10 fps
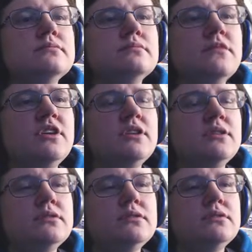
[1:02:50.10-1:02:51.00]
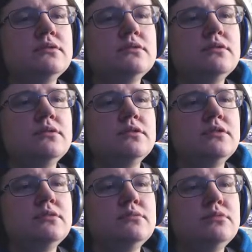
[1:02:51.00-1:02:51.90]
The
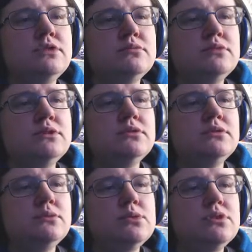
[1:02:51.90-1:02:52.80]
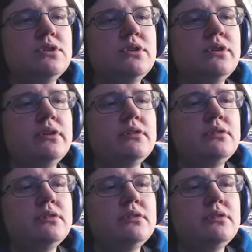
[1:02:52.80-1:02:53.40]
mumble was good.